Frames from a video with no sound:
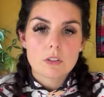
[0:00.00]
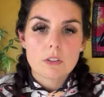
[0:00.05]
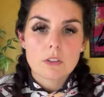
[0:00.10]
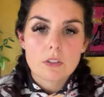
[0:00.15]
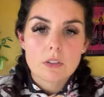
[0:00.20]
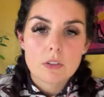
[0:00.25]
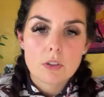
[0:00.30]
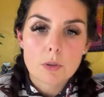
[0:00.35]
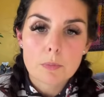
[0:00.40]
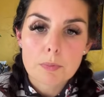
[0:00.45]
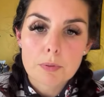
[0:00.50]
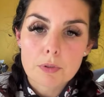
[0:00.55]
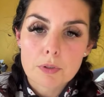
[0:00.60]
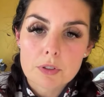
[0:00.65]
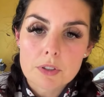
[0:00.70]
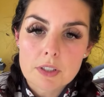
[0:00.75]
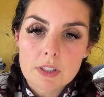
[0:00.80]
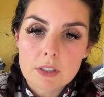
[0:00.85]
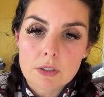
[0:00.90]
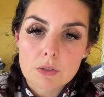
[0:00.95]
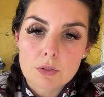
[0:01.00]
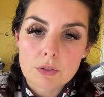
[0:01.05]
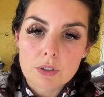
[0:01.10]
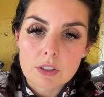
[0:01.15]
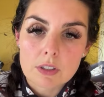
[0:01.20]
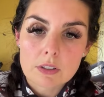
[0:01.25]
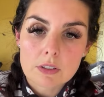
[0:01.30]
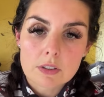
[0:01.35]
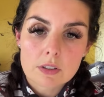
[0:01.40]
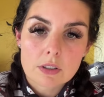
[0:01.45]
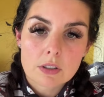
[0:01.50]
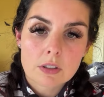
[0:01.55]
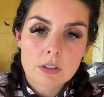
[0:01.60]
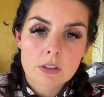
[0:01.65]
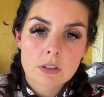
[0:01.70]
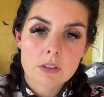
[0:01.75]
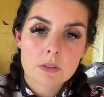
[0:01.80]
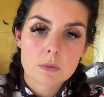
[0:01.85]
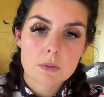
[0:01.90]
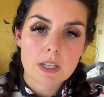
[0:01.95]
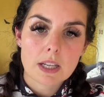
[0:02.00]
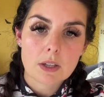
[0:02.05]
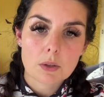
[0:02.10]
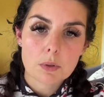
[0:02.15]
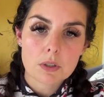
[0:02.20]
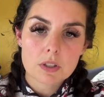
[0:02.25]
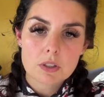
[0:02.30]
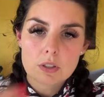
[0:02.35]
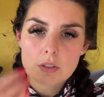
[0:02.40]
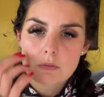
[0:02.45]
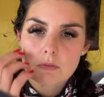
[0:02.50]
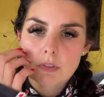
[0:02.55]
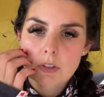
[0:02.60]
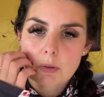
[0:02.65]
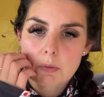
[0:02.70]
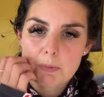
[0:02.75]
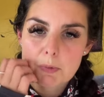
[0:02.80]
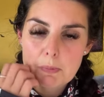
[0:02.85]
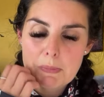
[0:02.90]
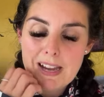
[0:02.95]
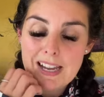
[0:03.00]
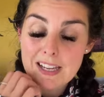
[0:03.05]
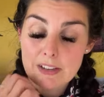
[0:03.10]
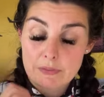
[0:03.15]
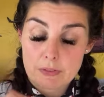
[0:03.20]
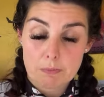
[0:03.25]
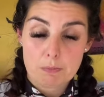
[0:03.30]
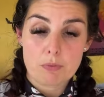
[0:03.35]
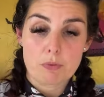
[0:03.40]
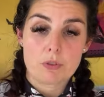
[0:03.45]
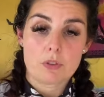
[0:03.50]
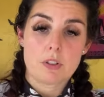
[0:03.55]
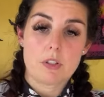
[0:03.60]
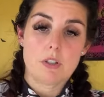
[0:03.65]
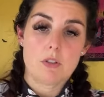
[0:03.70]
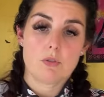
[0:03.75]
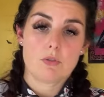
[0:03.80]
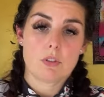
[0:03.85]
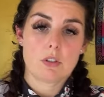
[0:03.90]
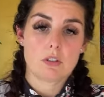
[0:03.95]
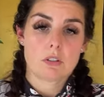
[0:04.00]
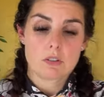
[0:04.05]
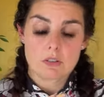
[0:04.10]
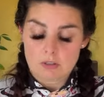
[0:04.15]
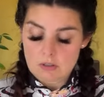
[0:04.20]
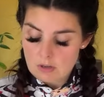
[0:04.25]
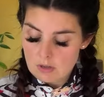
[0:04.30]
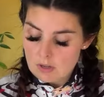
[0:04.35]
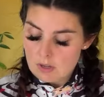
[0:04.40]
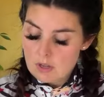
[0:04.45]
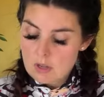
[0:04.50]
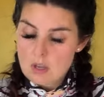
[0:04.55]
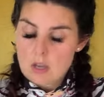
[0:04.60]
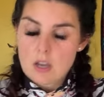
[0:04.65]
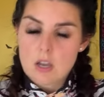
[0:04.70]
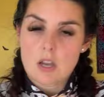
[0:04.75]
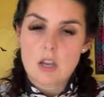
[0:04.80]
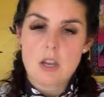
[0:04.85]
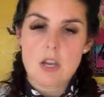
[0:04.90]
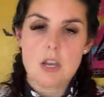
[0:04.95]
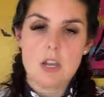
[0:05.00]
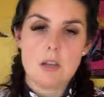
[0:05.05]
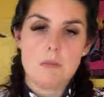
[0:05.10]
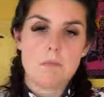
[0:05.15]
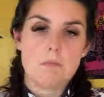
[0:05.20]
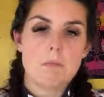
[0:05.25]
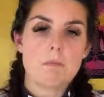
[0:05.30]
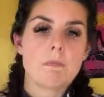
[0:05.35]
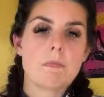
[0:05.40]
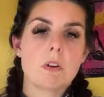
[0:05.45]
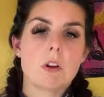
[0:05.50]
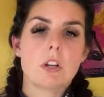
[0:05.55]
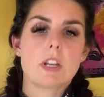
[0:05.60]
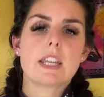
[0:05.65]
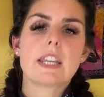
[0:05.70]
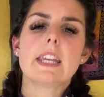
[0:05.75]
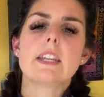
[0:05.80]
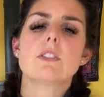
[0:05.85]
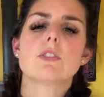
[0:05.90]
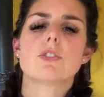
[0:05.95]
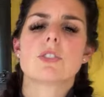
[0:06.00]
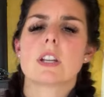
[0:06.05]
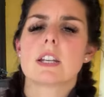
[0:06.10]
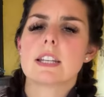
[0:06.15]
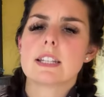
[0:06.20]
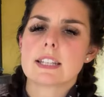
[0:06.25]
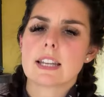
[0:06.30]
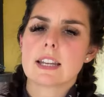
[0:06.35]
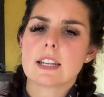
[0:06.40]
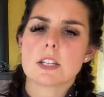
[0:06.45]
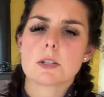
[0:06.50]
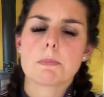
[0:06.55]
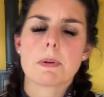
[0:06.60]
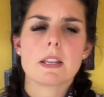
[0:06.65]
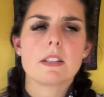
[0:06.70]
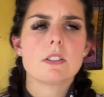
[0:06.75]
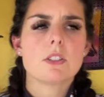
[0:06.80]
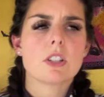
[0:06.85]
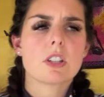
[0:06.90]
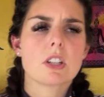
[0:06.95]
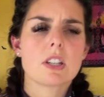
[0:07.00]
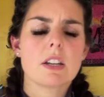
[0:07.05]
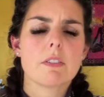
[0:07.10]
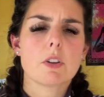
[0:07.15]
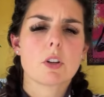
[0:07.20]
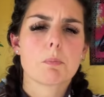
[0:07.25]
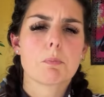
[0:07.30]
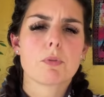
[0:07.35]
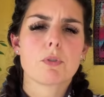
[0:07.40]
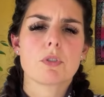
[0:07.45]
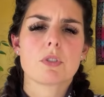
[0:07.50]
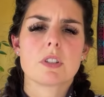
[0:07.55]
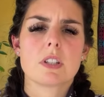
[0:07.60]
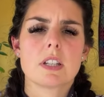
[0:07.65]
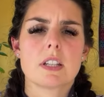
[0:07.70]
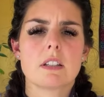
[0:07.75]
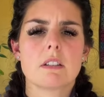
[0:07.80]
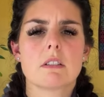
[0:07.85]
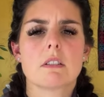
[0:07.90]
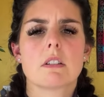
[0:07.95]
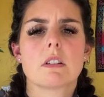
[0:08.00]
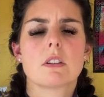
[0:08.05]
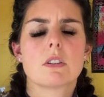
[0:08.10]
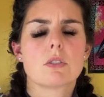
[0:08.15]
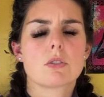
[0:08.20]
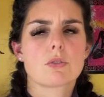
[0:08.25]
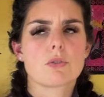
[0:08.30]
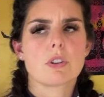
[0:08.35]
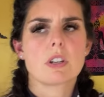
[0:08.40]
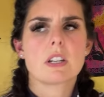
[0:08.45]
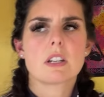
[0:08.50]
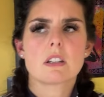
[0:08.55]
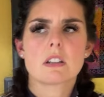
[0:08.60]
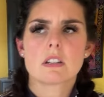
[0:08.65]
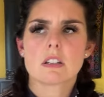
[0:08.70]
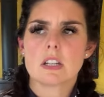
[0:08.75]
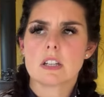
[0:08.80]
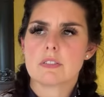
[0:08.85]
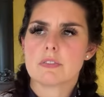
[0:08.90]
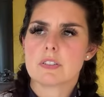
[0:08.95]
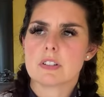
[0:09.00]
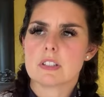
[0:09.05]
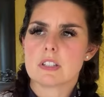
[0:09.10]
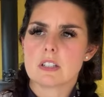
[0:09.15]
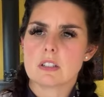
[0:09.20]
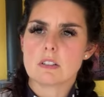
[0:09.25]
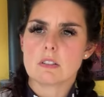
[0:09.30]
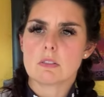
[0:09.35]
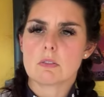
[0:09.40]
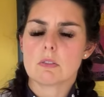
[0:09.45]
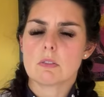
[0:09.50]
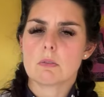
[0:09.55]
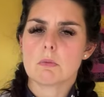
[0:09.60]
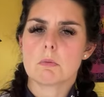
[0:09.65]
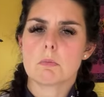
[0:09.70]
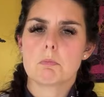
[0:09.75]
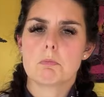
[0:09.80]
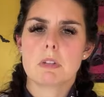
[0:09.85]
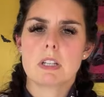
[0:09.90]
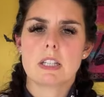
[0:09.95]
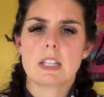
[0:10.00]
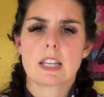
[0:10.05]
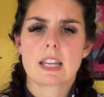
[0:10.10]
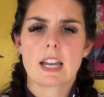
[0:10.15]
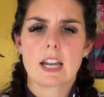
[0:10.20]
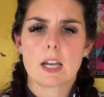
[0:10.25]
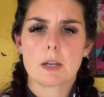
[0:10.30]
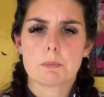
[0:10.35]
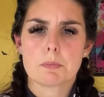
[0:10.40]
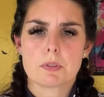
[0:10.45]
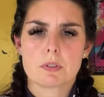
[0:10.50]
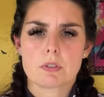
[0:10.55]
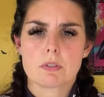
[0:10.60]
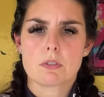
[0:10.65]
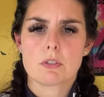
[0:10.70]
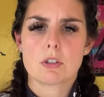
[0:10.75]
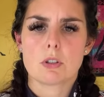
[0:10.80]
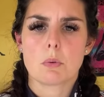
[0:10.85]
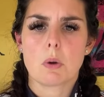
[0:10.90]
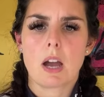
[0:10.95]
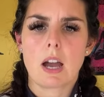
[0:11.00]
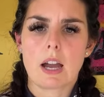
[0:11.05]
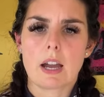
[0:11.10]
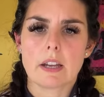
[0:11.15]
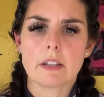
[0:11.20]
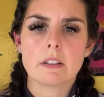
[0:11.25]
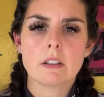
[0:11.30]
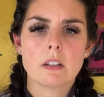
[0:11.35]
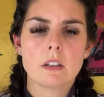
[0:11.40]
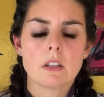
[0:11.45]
No protein drinks. Is that a question? Am I having protein drinks? On a ketogenic diet, depends. You could have a protein drink if it didn't make your carbs too high.